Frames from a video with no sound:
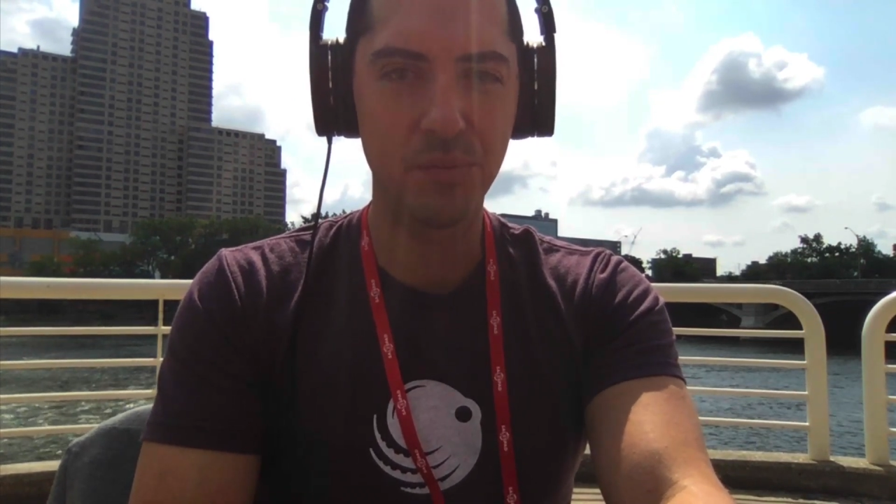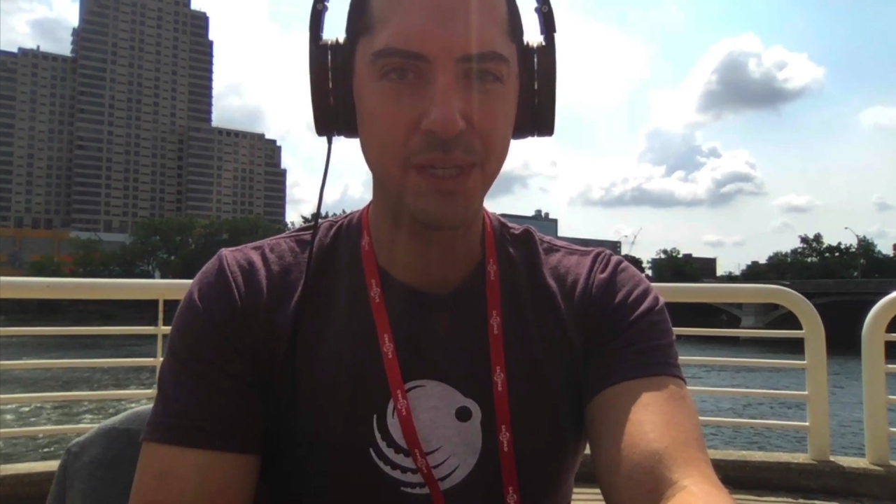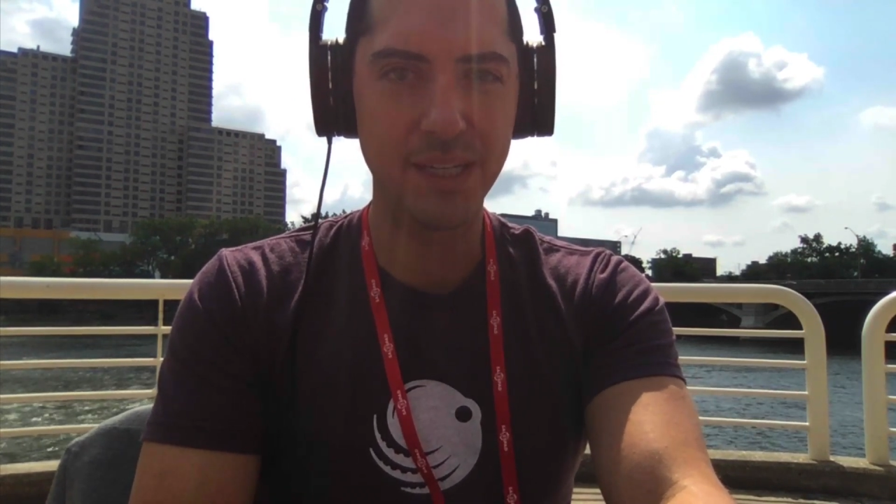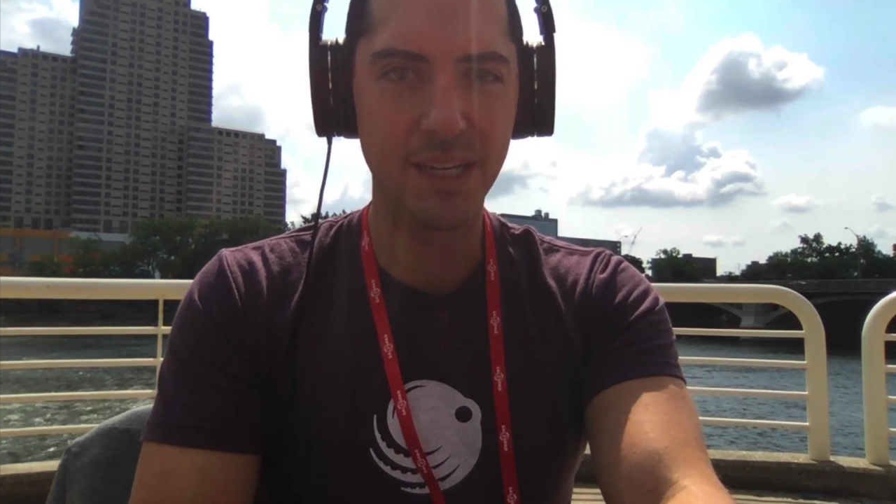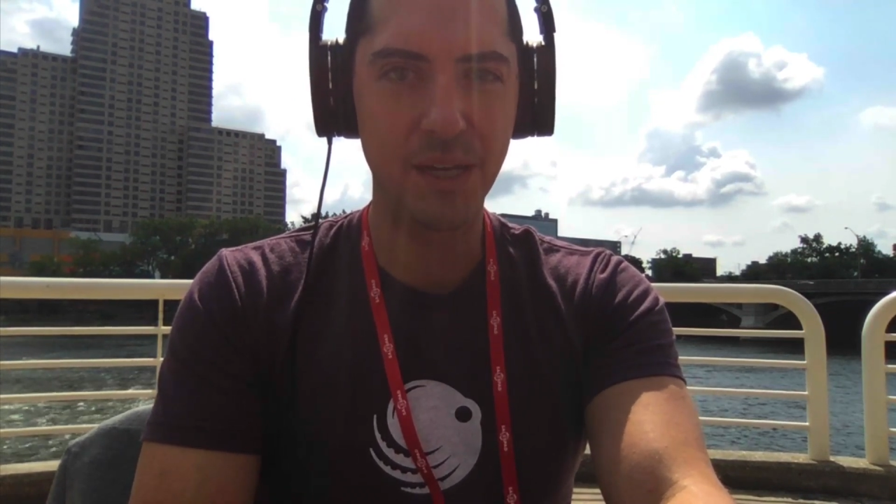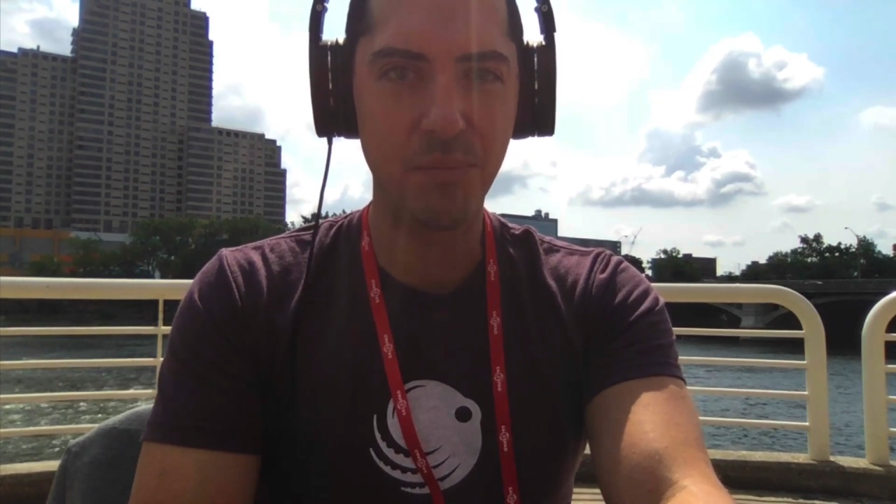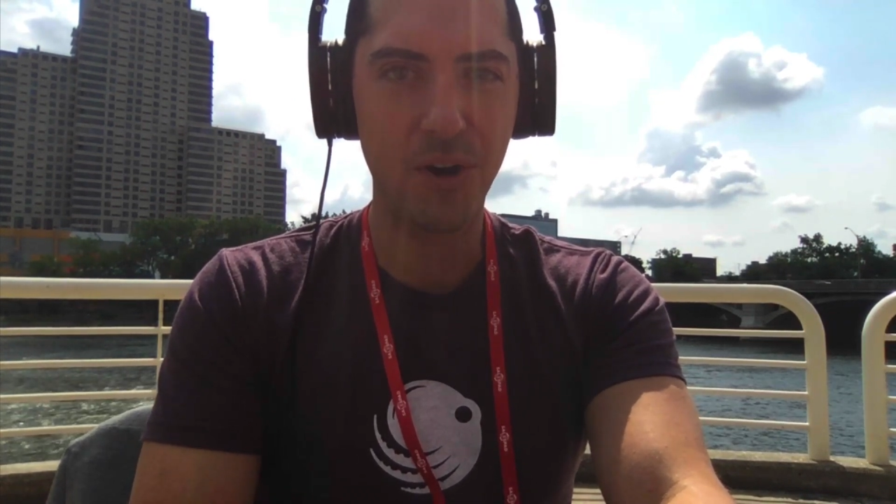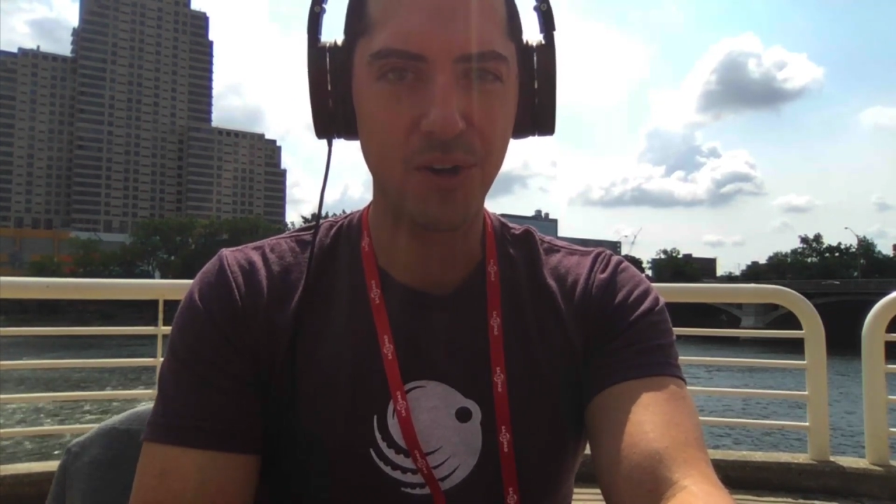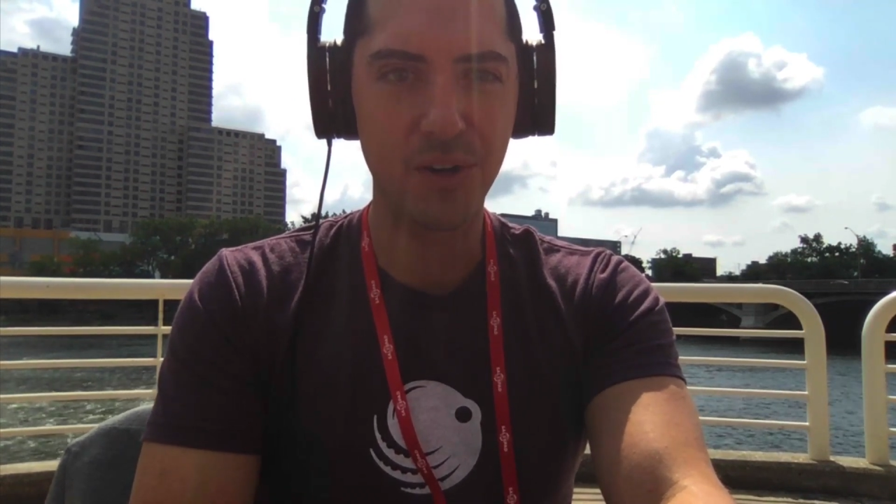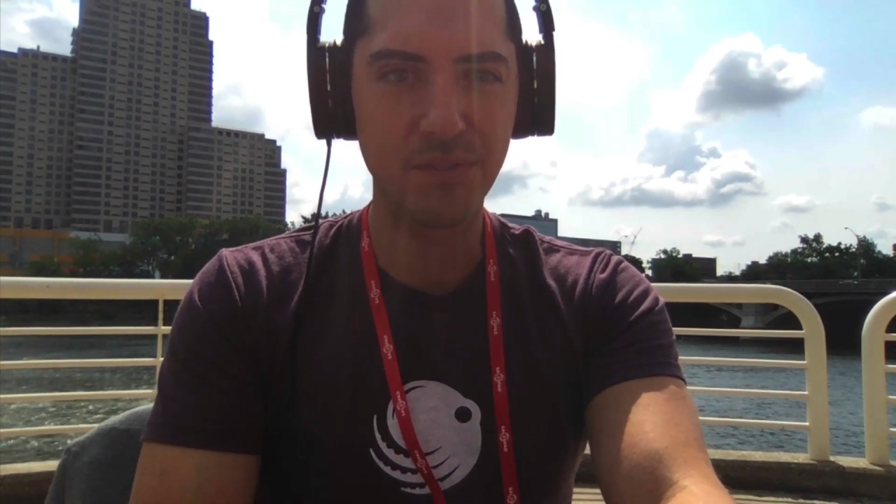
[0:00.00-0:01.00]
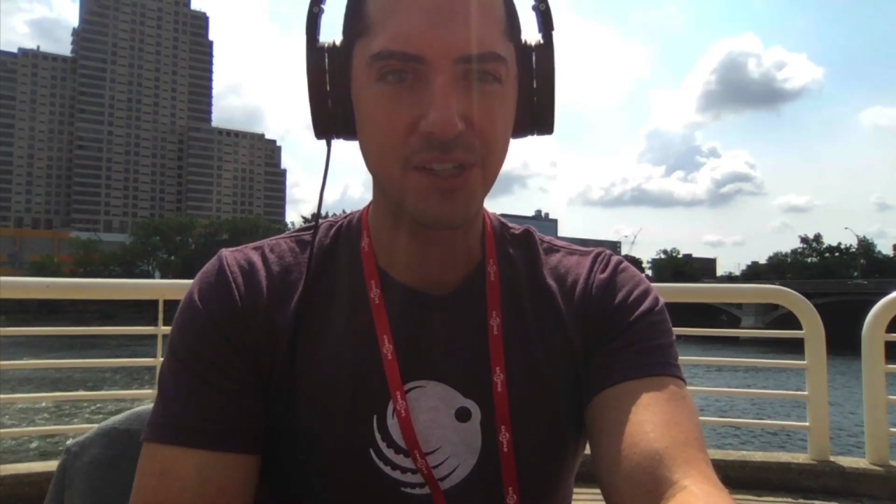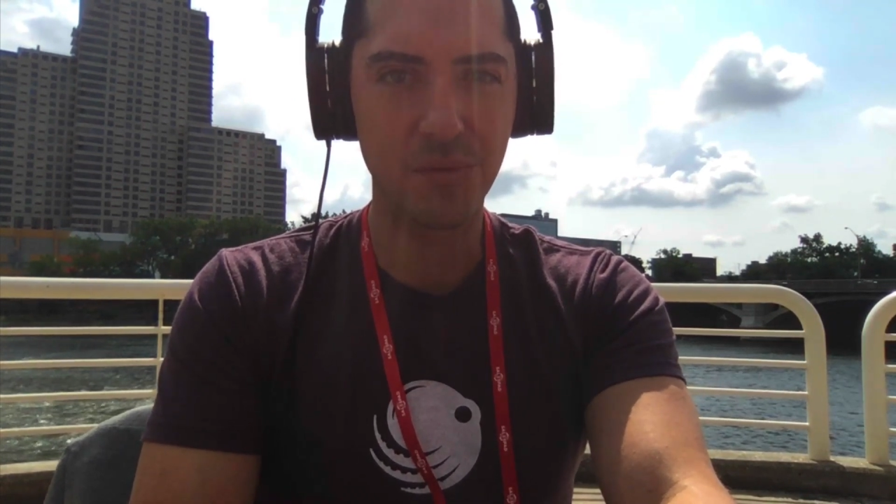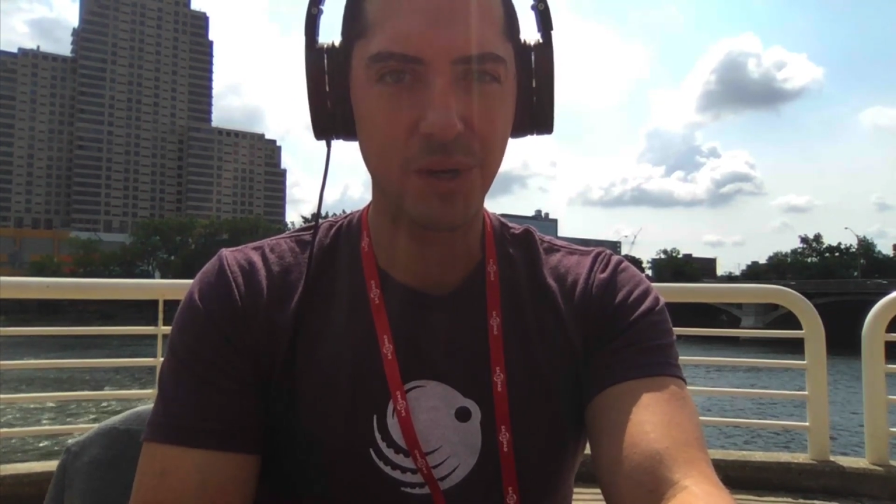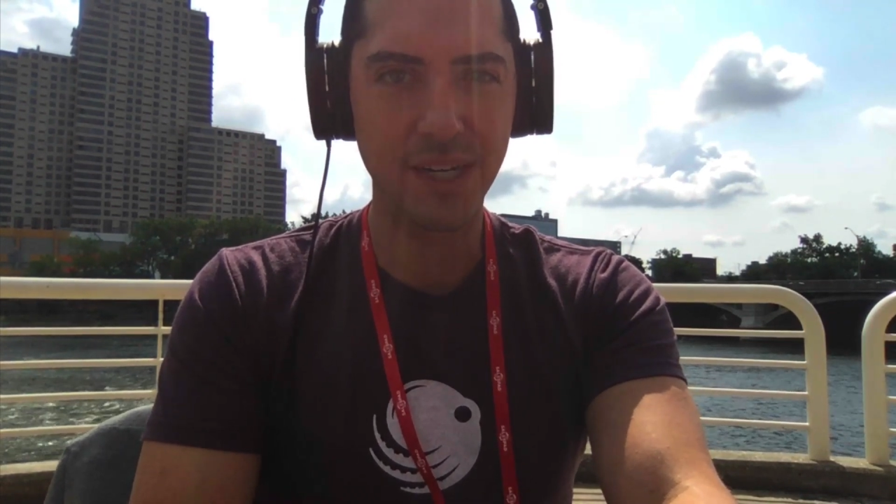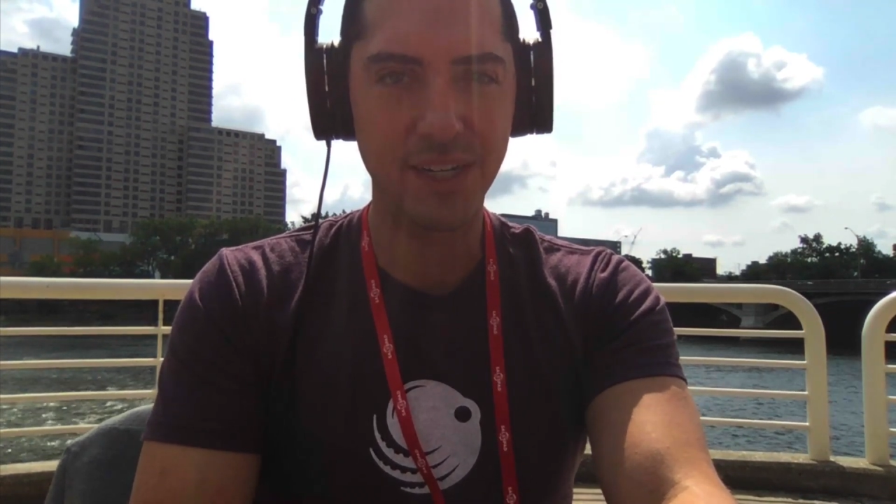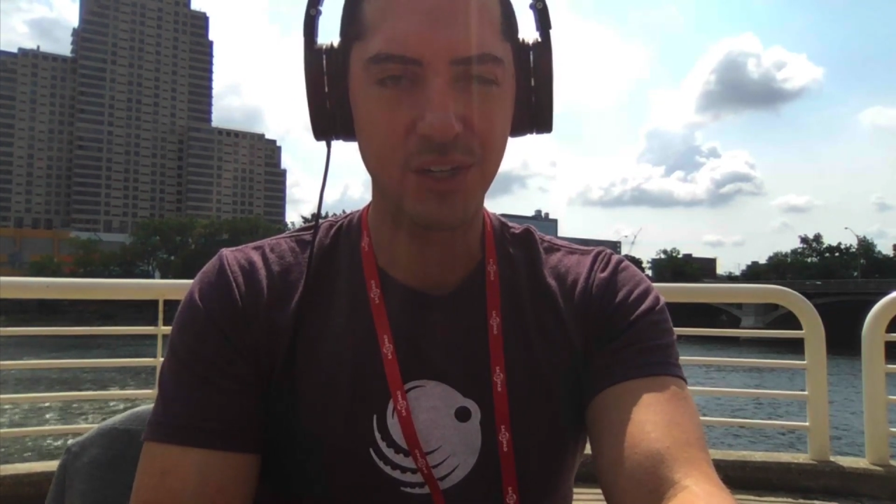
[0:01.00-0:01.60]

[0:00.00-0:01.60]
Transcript: be a partner of Sellbrite